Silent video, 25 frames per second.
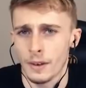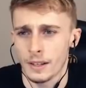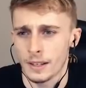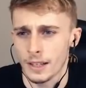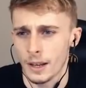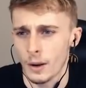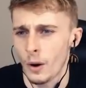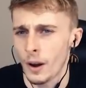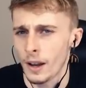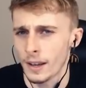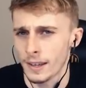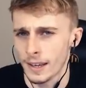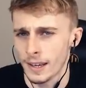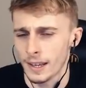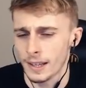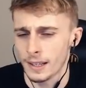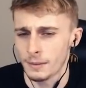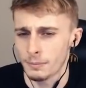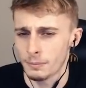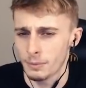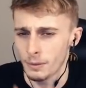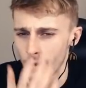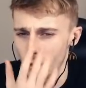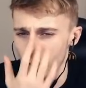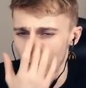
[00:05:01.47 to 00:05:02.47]
I guess,
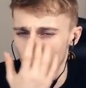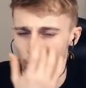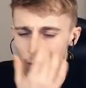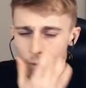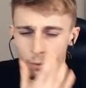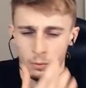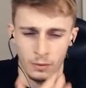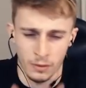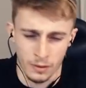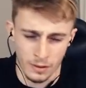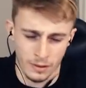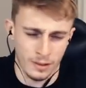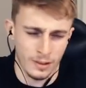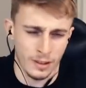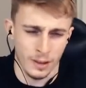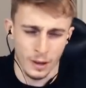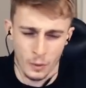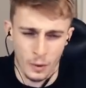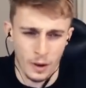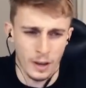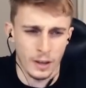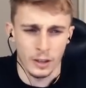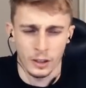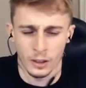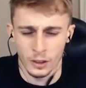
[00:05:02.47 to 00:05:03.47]
but the
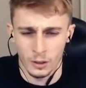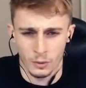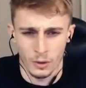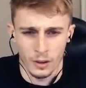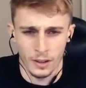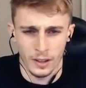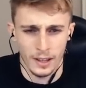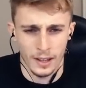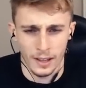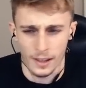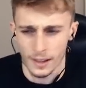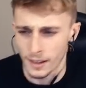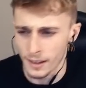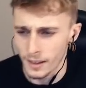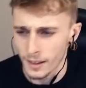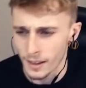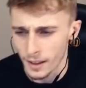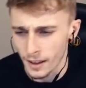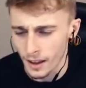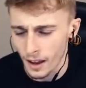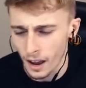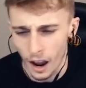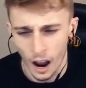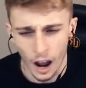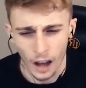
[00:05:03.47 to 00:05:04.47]
equations weren't there.
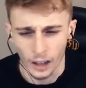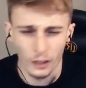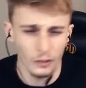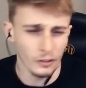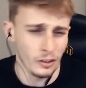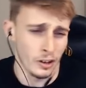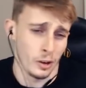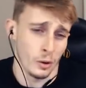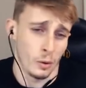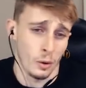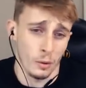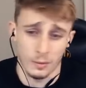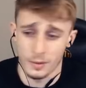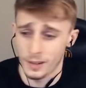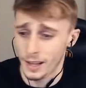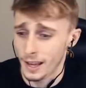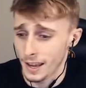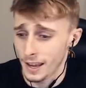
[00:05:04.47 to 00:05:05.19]
I don't really know what I'm saying.